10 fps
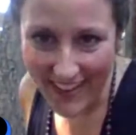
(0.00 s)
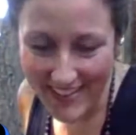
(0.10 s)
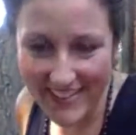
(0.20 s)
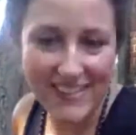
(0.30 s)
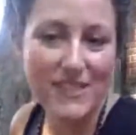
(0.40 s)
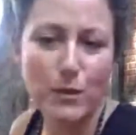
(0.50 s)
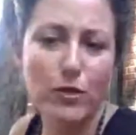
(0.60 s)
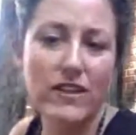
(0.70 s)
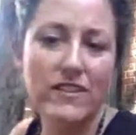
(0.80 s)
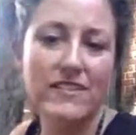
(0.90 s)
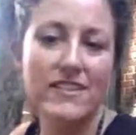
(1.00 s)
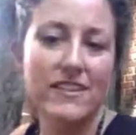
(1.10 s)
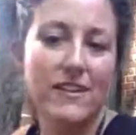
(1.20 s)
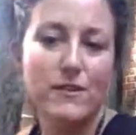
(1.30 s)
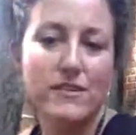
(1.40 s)
I see someone
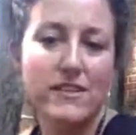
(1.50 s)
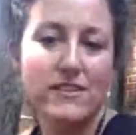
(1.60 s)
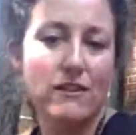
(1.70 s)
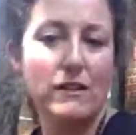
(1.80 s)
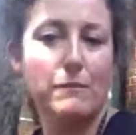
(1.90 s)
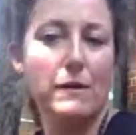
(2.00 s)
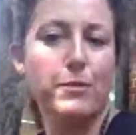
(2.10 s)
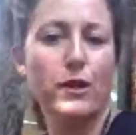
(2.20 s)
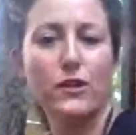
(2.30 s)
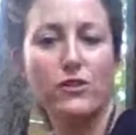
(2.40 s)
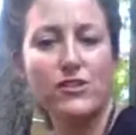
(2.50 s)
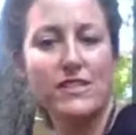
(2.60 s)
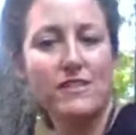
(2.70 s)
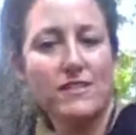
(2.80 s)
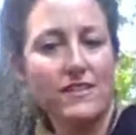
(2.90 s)
that's going by purge
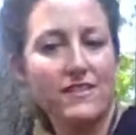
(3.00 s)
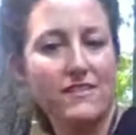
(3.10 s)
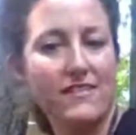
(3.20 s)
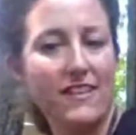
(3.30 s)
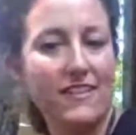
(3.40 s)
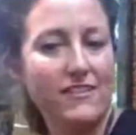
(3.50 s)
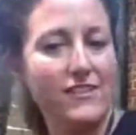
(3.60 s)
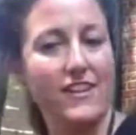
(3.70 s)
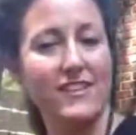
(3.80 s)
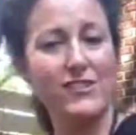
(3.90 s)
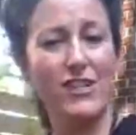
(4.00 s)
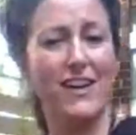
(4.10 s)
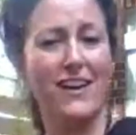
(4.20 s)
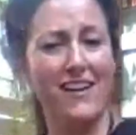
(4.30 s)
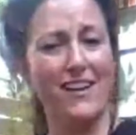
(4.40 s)
season and they're saying,
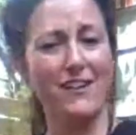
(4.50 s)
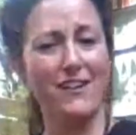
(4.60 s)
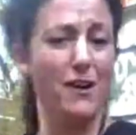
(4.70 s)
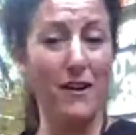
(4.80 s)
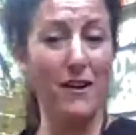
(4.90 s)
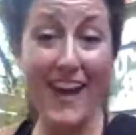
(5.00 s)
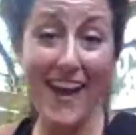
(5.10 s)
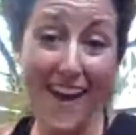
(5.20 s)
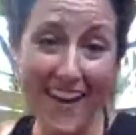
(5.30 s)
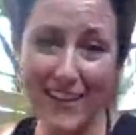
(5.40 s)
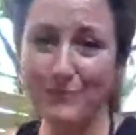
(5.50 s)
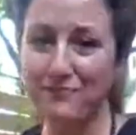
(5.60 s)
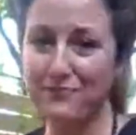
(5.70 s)
Jane, I don't know. Hey.